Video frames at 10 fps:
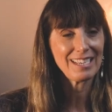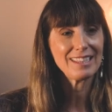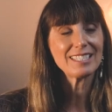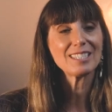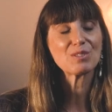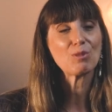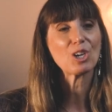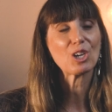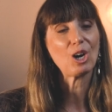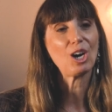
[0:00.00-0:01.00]
This is
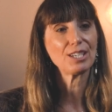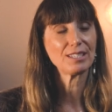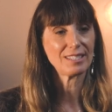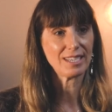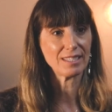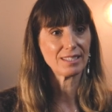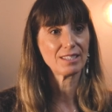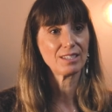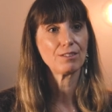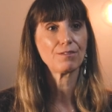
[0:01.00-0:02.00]
what God does
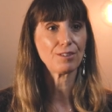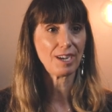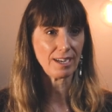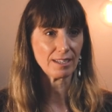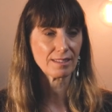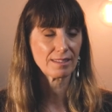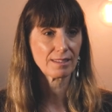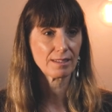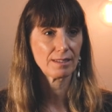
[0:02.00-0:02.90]
for us.